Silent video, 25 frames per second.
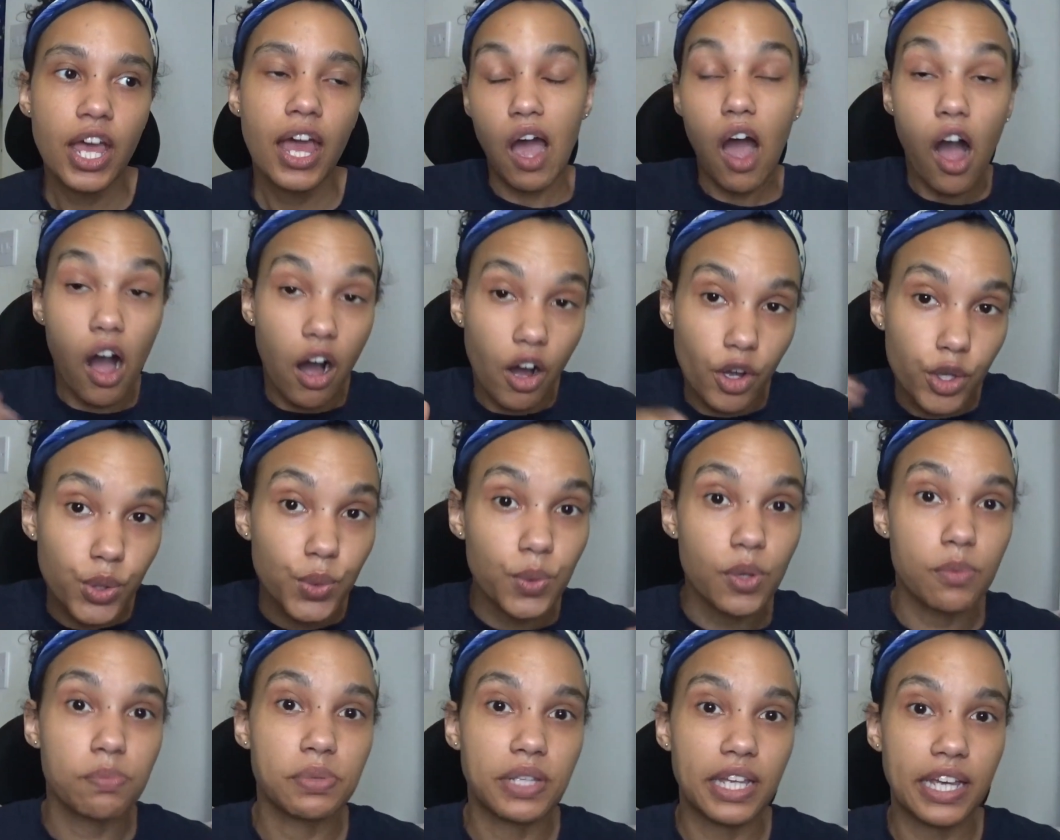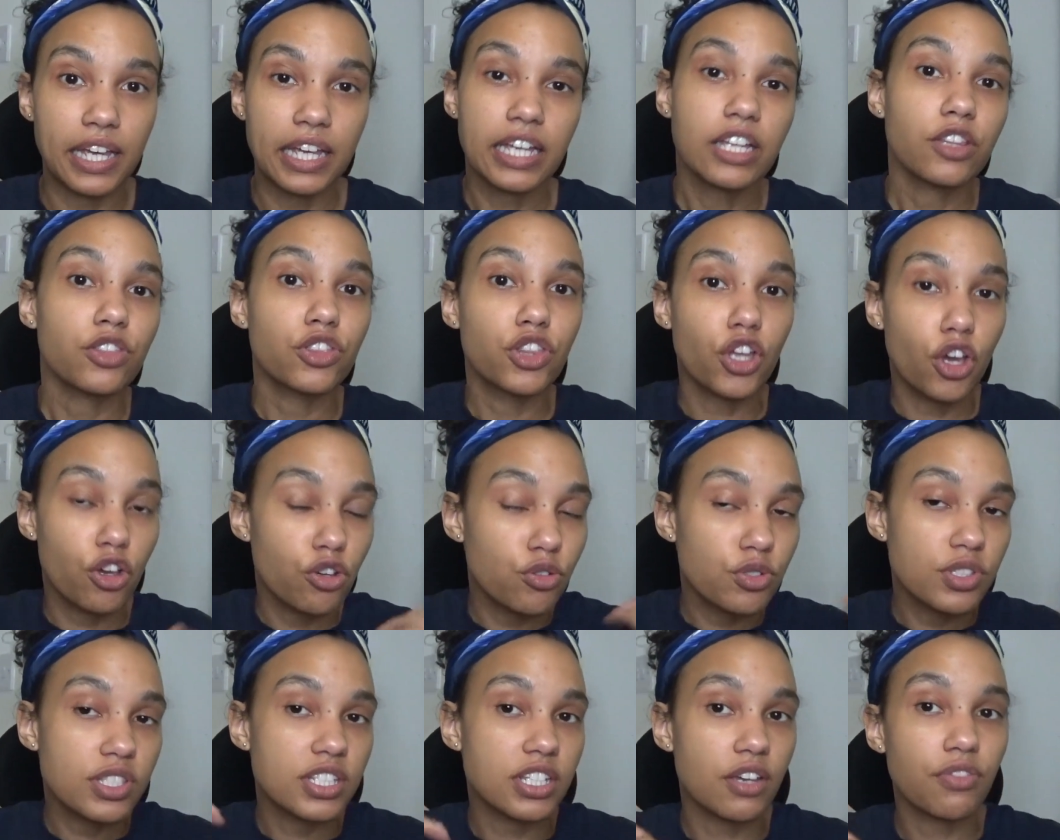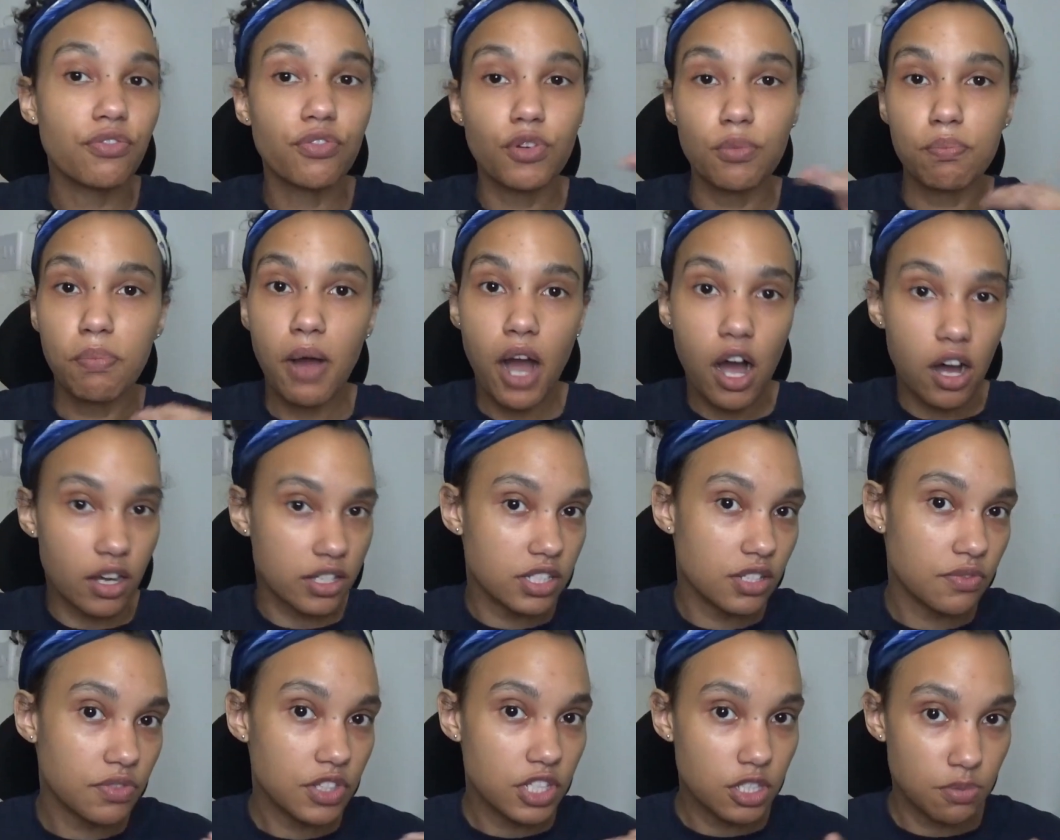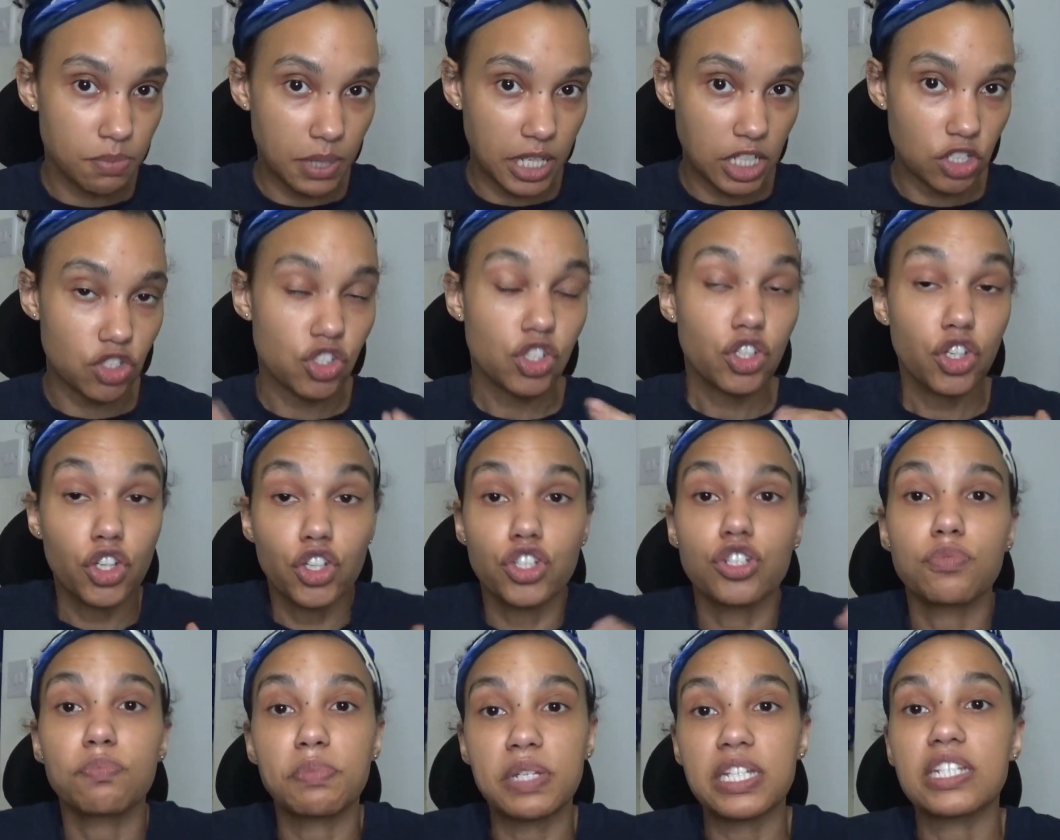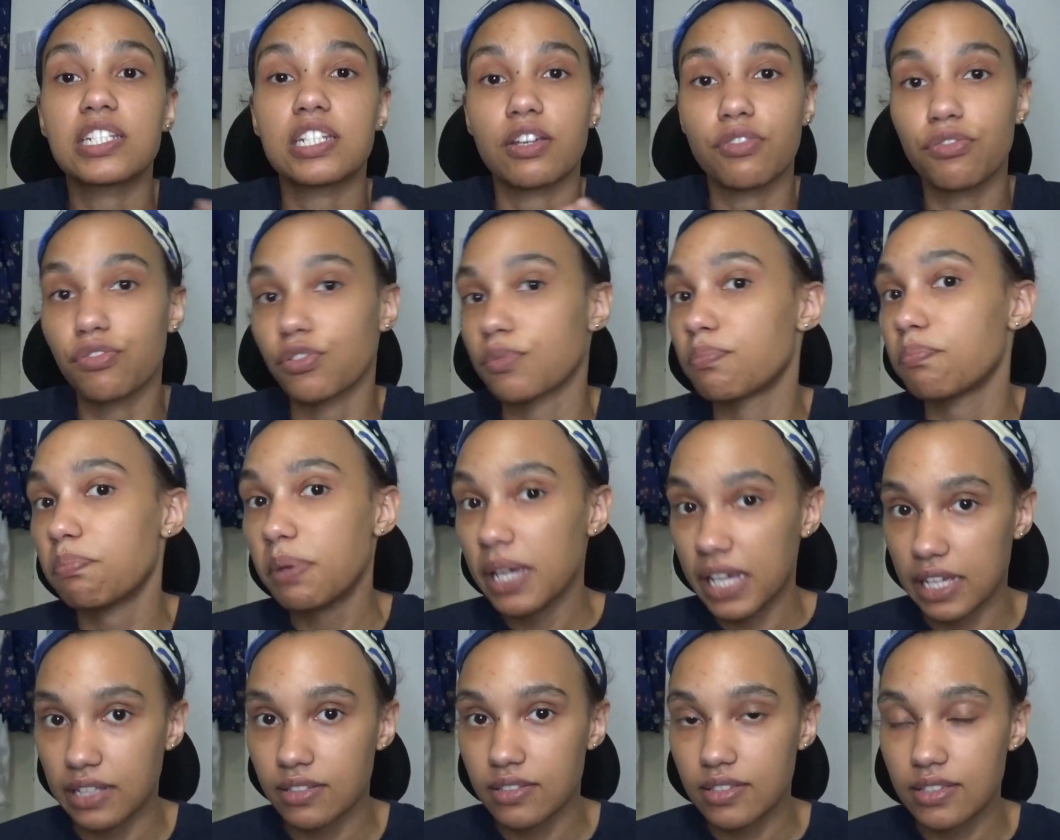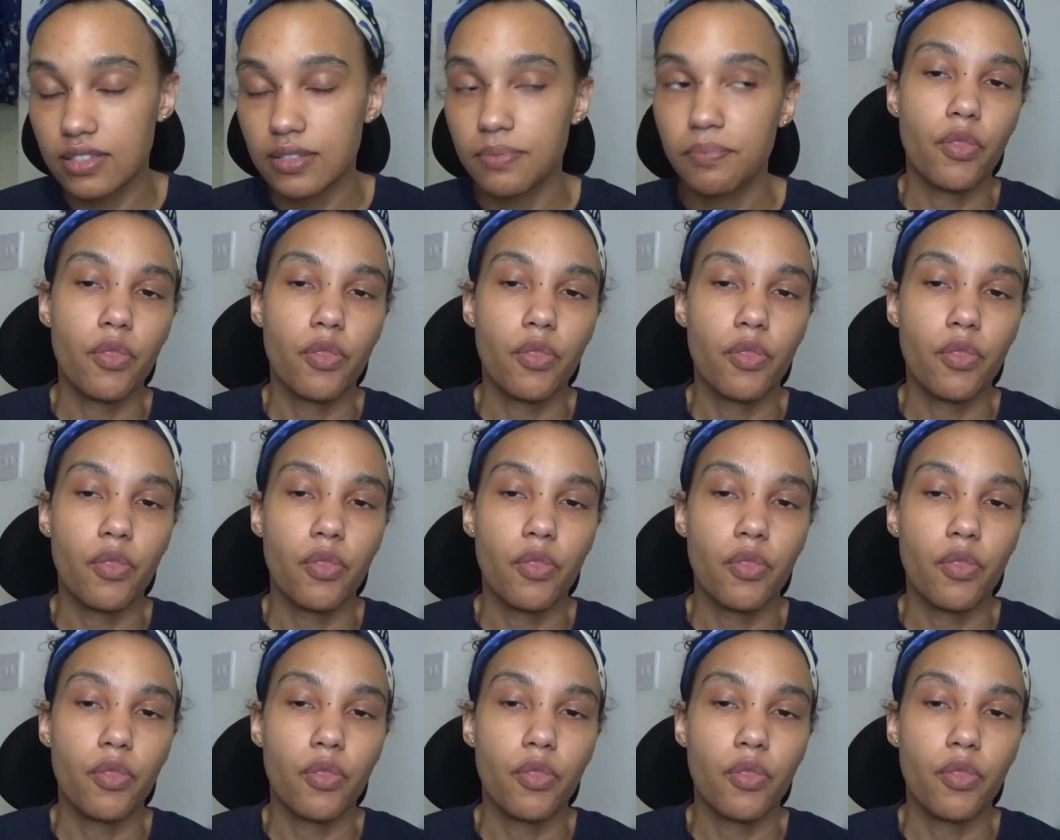Arguably, those different parts of the speech could be different beats.